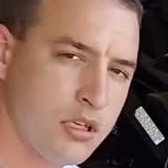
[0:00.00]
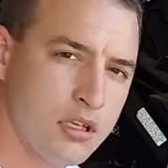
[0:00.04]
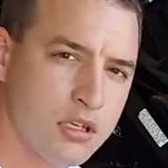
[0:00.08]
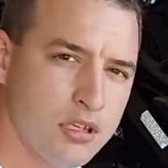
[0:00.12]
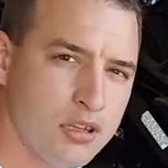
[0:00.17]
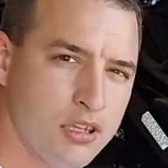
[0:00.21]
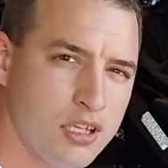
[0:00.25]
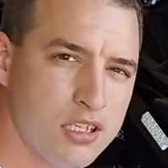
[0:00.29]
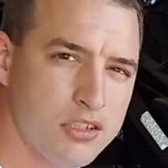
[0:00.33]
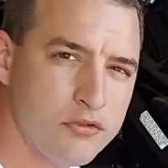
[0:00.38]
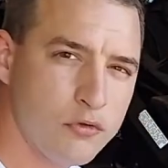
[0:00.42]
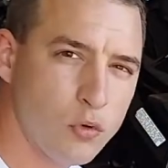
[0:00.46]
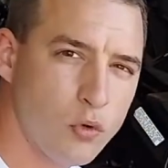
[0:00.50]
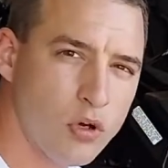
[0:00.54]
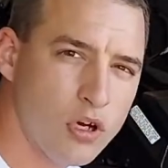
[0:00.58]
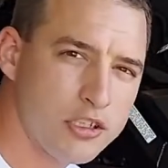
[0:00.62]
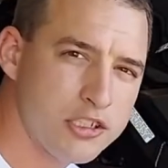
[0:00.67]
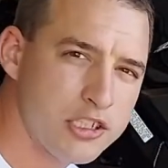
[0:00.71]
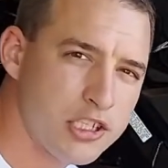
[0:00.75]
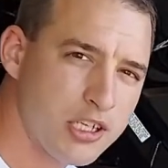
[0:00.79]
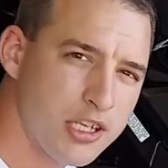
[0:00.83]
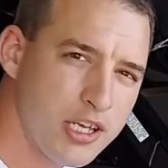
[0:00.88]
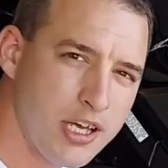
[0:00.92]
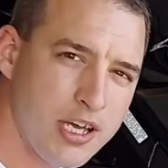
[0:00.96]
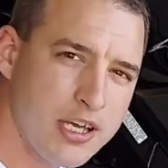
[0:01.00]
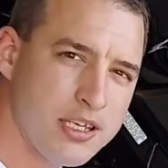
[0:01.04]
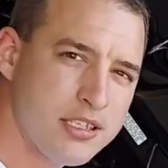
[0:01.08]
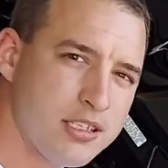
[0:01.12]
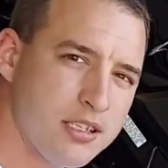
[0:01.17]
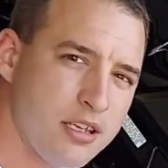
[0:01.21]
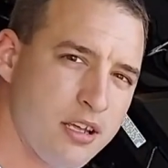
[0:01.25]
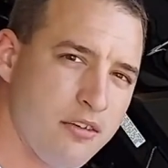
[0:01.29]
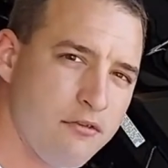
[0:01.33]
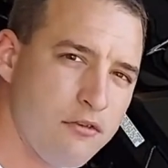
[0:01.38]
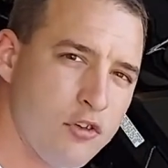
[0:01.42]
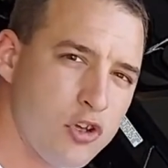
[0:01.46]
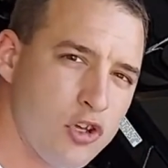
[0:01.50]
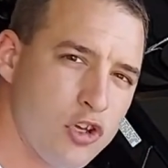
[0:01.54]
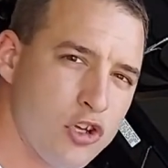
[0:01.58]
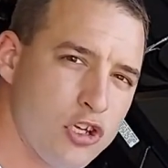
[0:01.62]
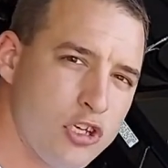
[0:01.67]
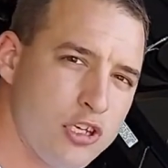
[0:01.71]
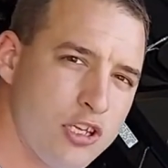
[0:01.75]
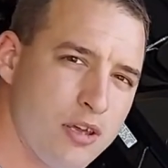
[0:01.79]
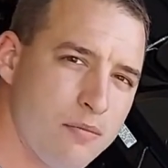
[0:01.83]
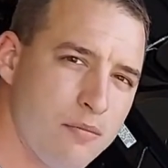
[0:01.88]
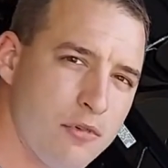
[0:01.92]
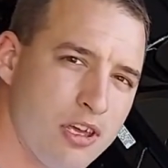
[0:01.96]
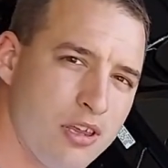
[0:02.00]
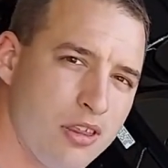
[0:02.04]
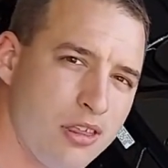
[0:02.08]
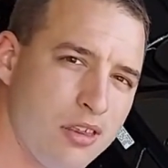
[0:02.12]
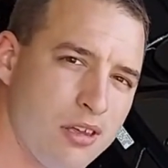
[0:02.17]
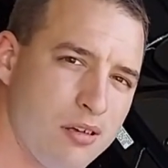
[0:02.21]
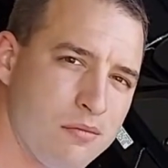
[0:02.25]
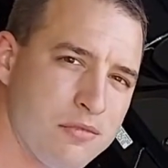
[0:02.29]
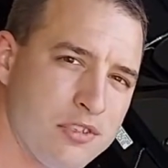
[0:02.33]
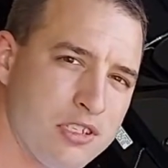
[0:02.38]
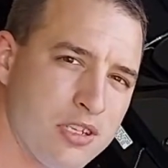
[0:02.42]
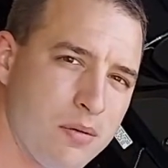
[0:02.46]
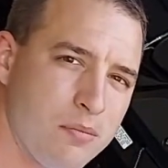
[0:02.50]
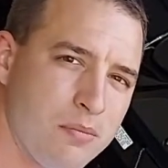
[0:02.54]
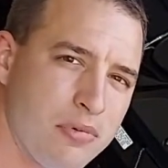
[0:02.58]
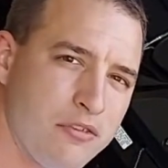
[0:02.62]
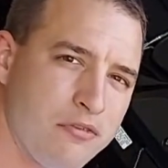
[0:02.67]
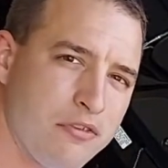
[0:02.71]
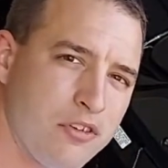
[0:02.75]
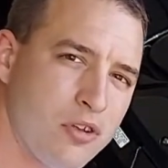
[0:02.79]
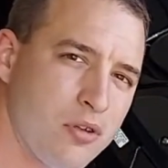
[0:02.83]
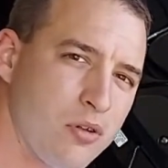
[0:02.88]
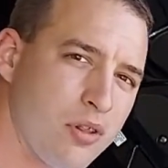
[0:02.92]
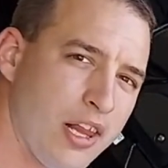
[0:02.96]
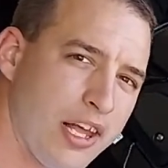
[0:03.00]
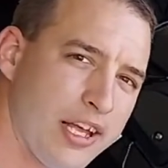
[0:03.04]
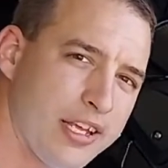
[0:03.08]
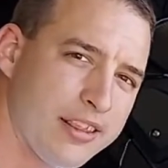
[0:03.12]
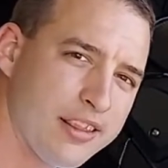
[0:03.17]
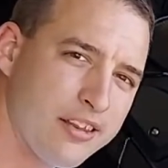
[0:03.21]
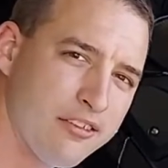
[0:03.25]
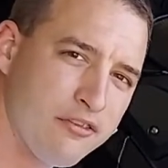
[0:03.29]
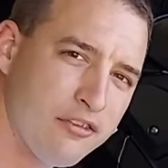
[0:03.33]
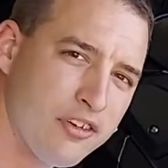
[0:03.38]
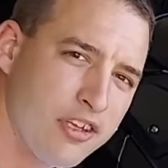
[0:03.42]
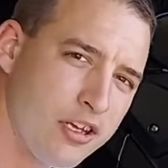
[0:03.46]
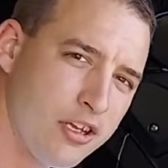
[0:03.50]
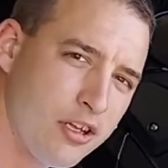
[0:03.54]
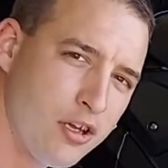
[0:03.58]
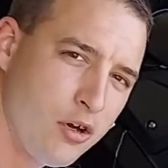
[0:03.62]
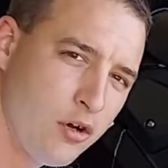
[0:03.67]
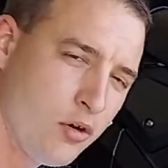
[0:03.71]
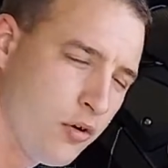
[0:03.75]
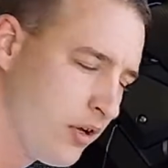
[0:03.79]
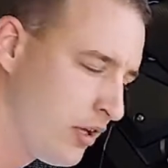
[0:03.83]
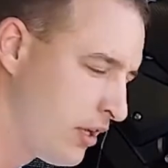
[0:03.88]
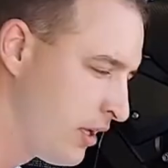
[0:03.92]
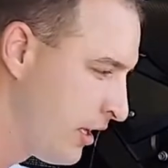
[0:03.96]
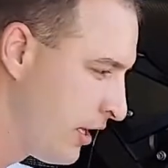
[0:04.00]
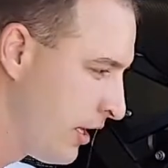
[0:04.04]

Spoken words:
Thanks for watching, guys. If you could, give me a thumbs up if you liked the video,